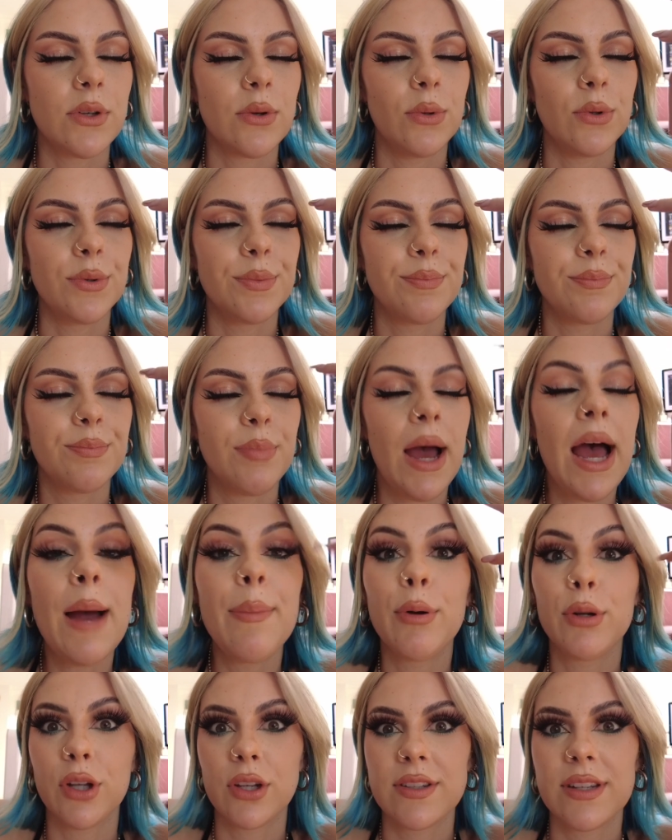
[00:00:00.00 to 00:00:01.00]
it called? Hair
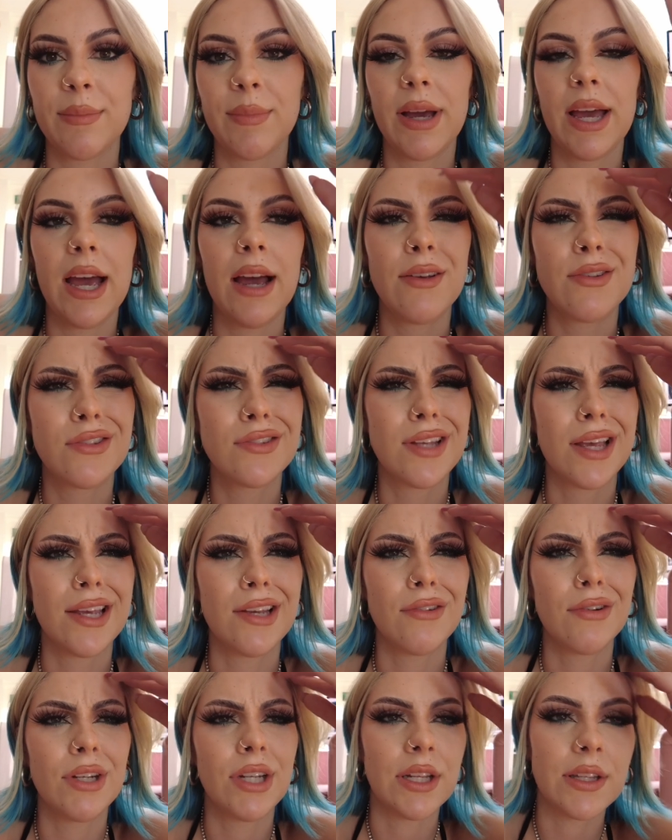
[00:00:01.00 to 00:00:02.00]
products in my hair. I was gonna say
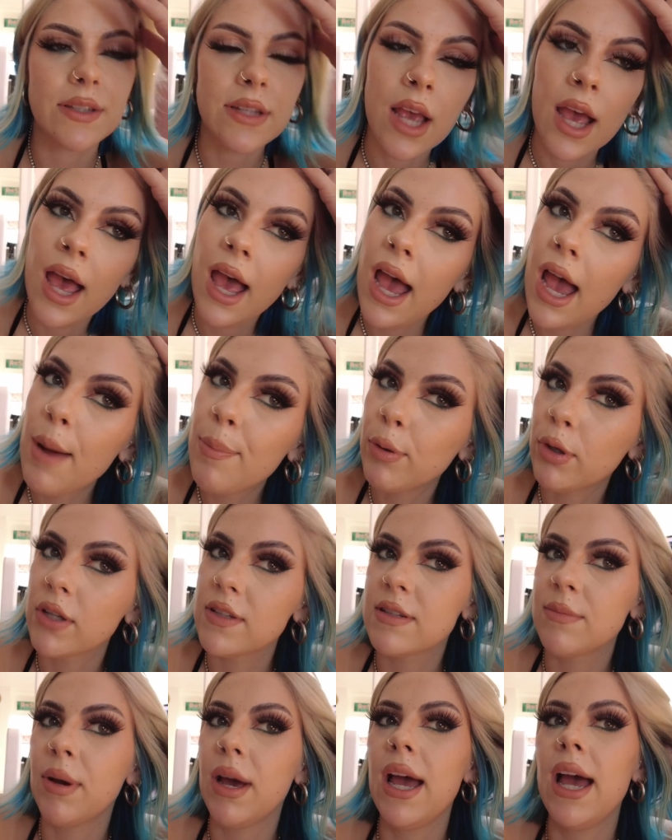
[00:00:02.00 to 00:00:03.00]
ingredients. Hair
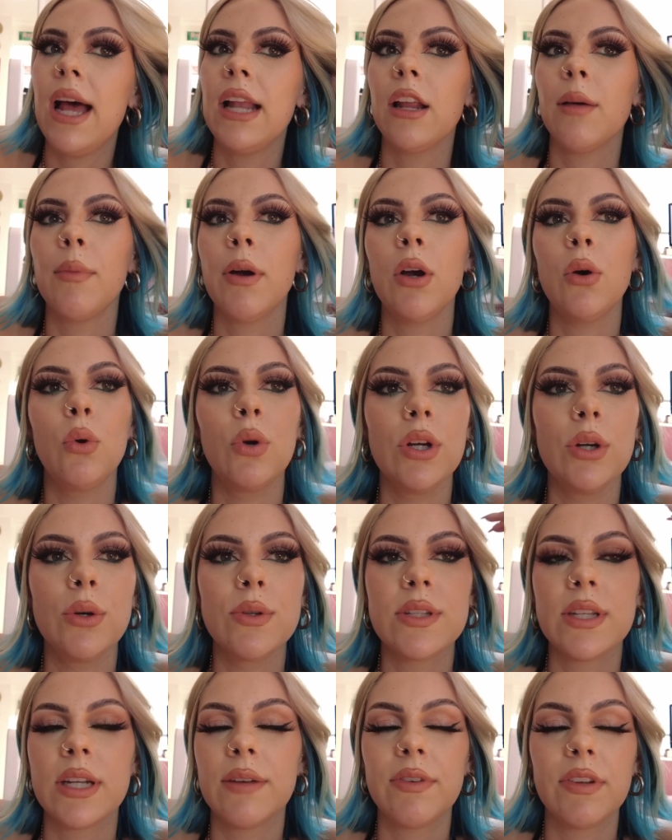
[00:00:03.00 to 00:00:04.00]
products in my hair, like my
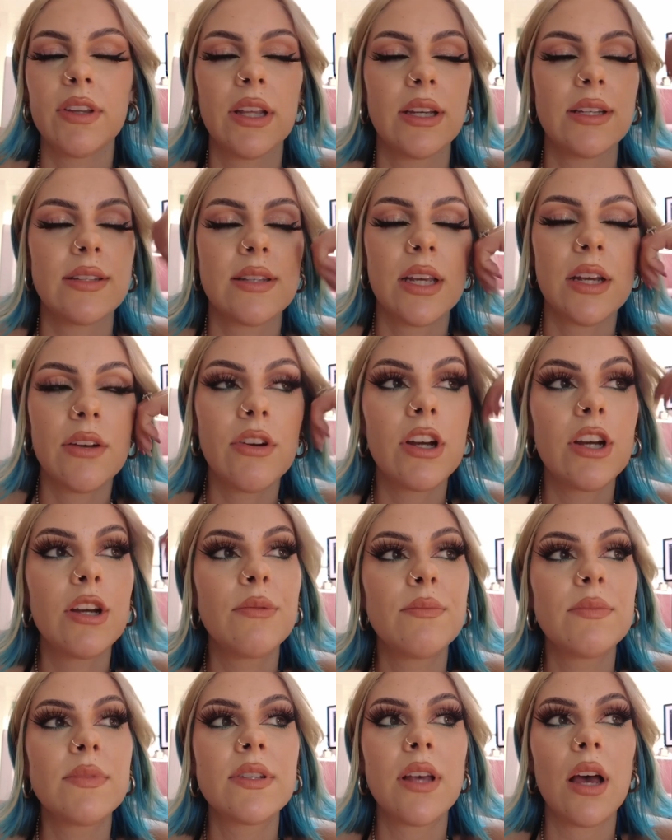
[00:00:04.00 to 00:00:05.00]
oils and everything,
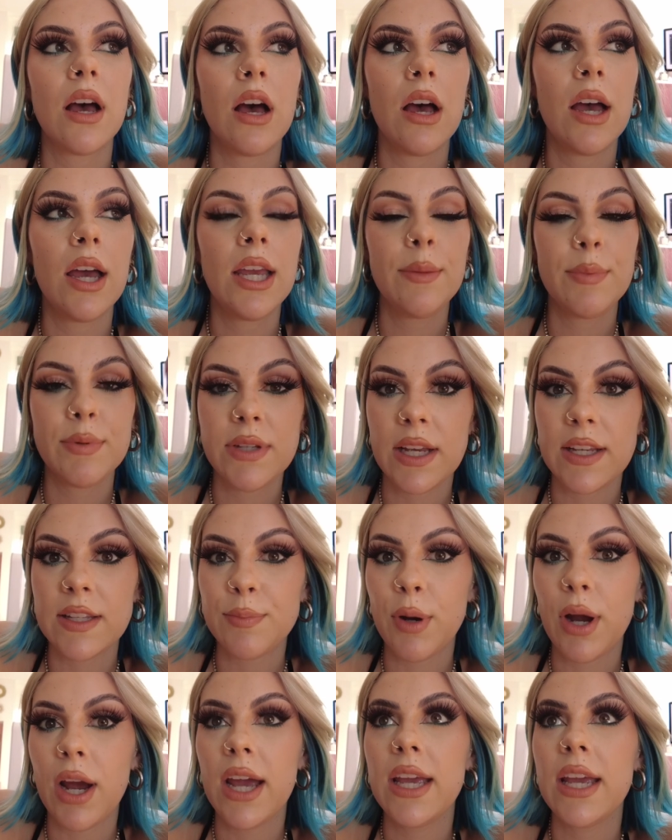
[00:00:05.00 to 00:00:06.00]
serums, uh, heat protect
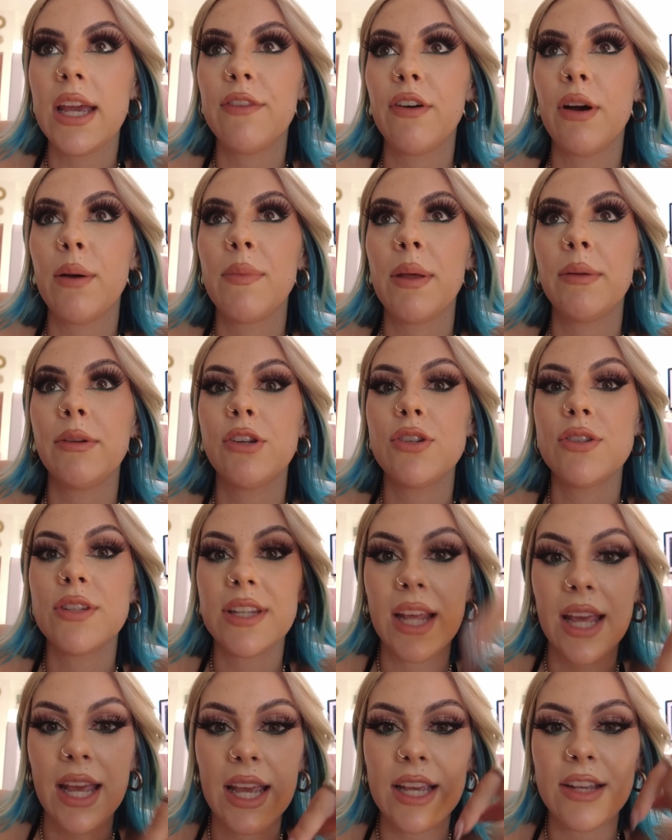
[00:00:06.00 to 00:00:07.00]
spray. If I'm then
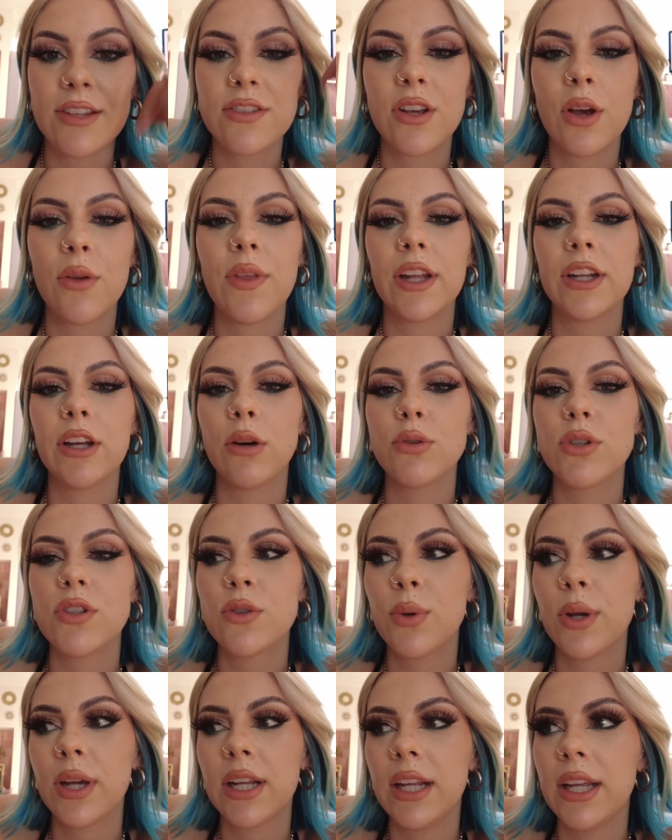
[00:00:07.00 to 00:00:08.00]
using heat, so then I'll just
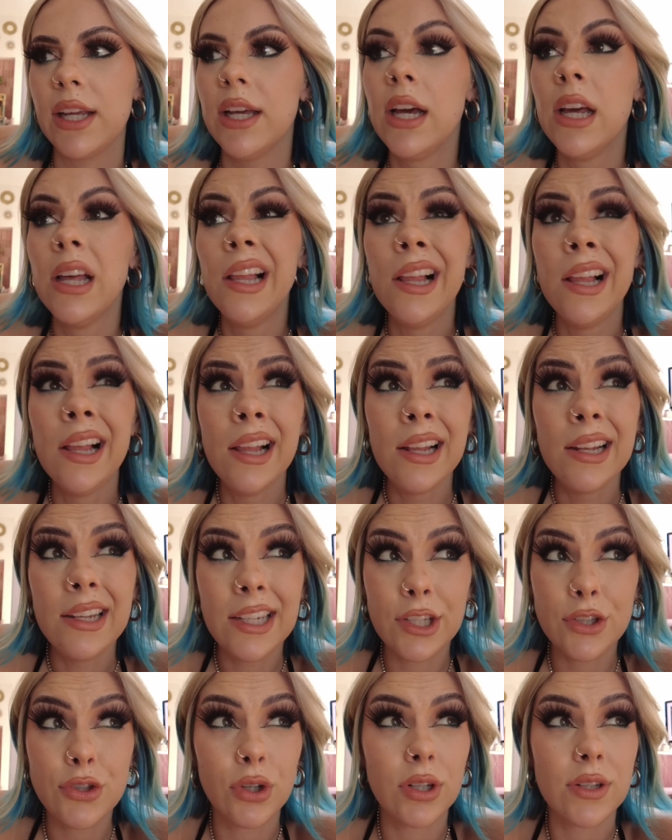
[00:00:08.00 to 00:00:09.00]
quickly,
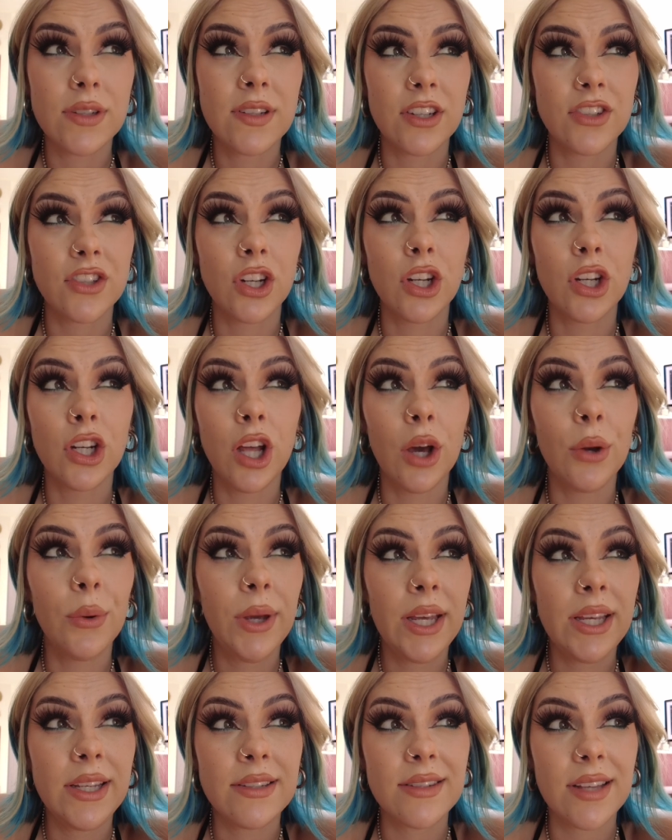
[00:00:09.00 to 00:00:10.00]
literally on such a low
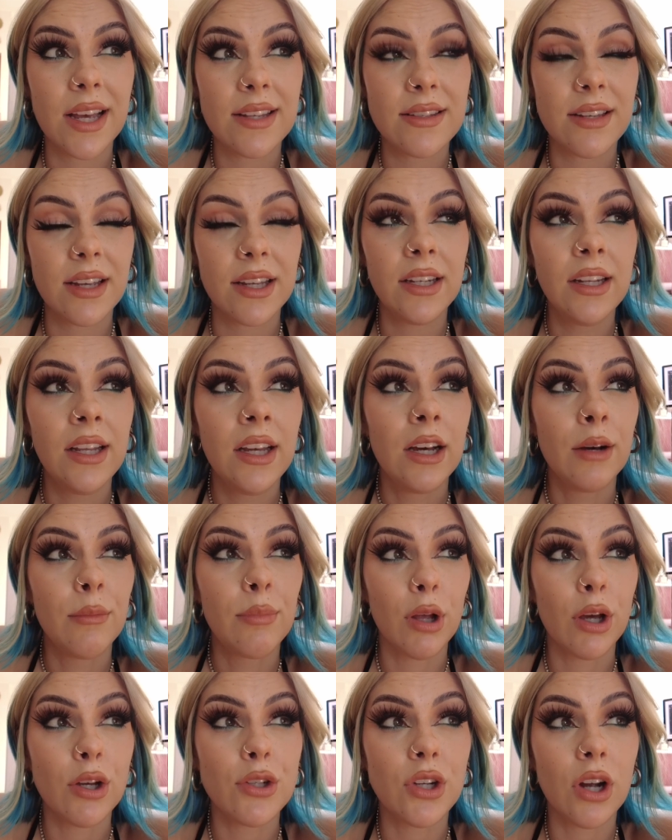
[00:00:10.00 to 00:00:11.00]
heat setting,
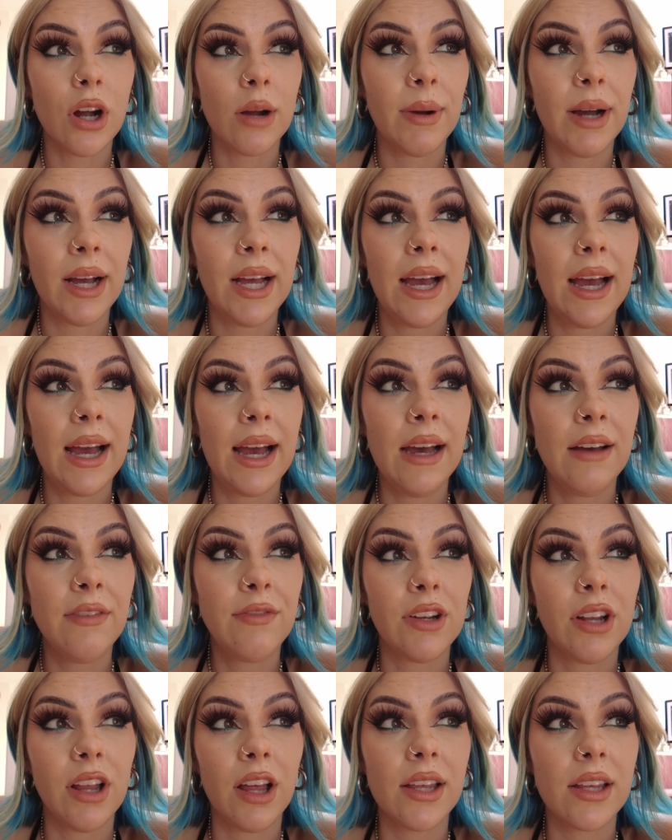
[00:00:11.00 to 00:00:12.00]
blow dry my hair
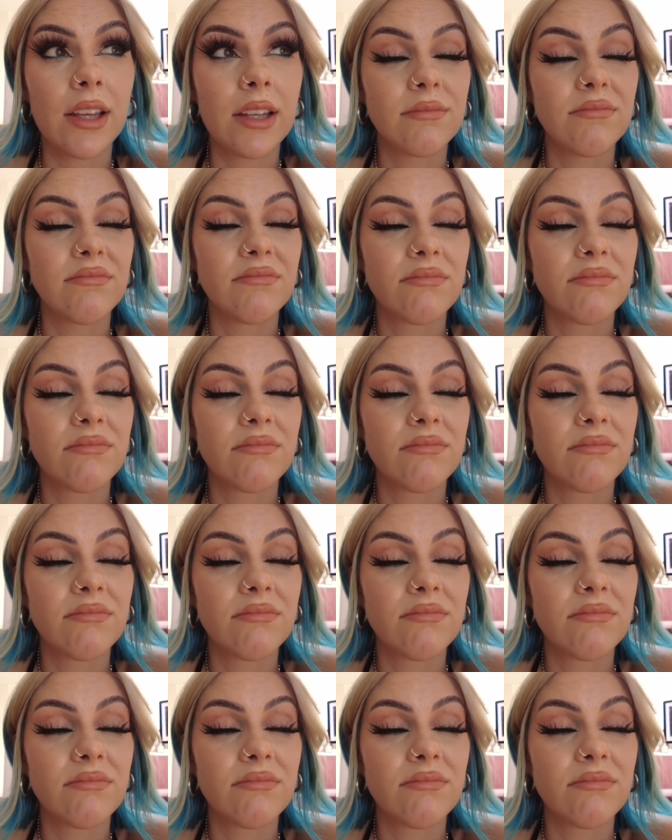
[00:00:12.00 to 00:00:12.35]
for like